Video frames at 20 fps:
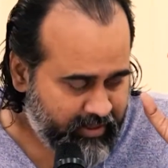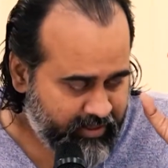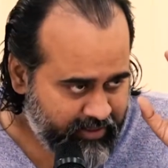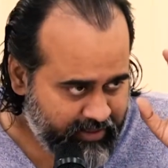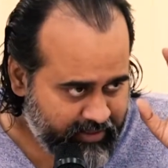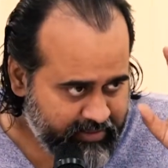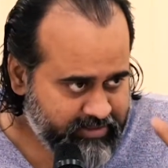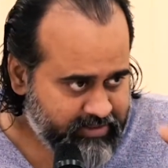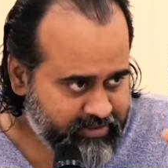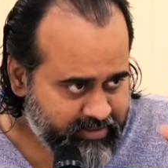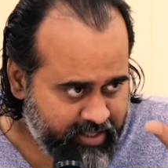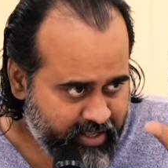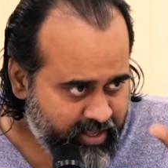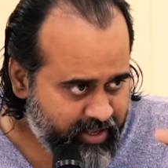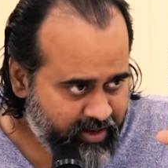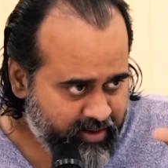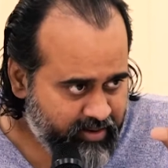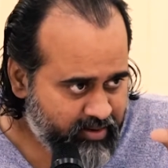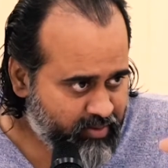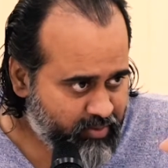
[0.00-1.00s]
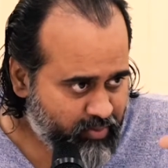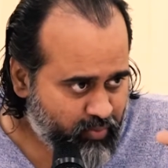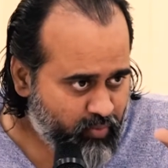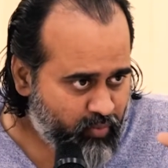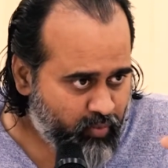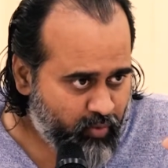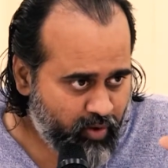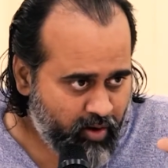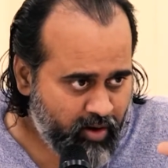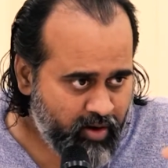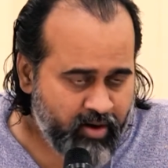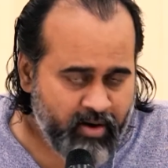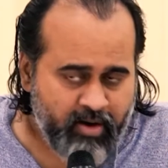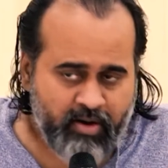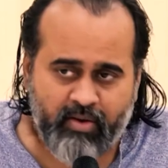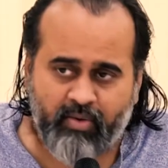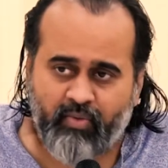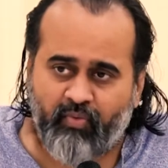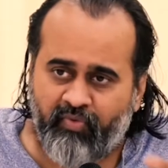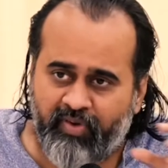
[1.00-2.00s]
Is there
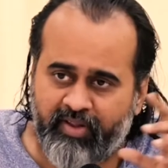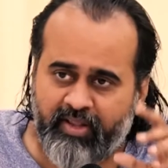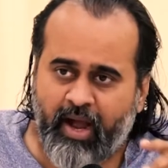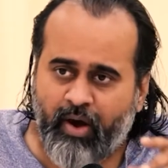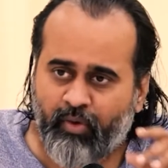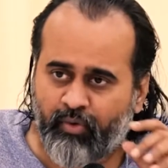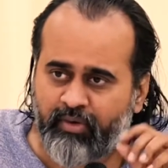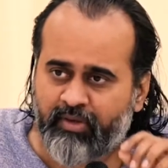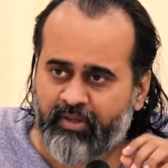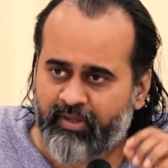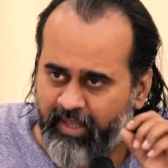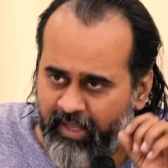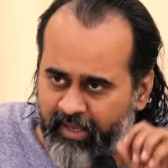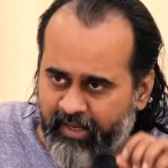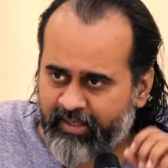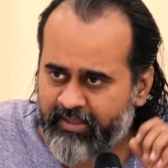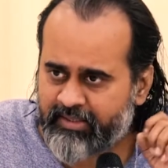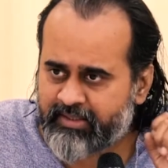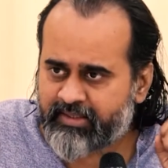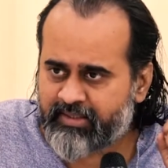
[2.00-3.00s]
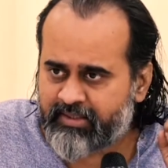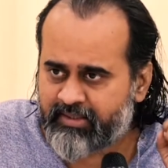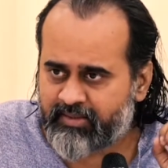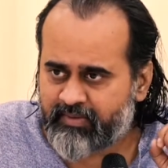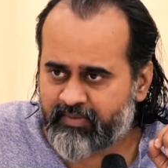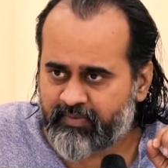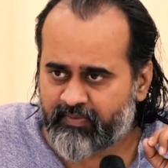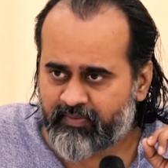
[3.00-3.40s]
world without things?